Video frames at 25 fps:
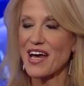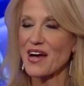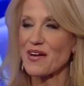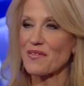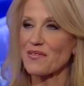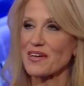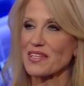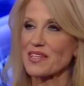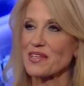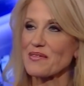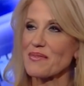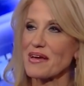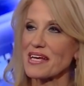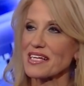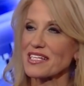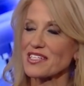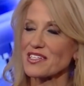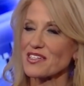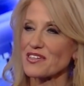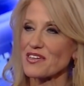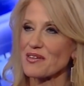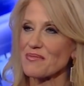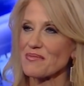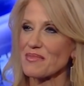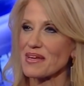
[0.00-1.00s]
when the
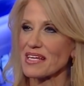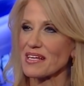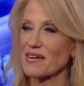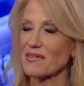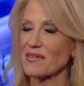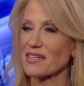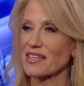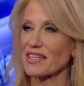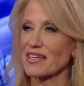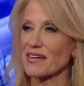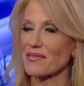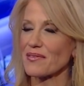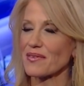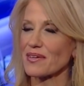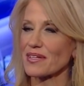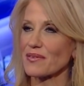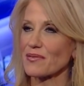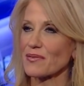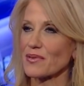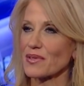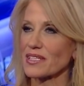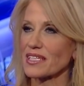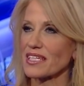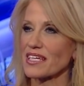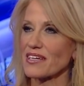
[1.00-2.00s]
mainstream media were
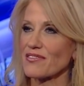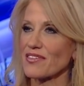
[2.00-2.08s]
leaving.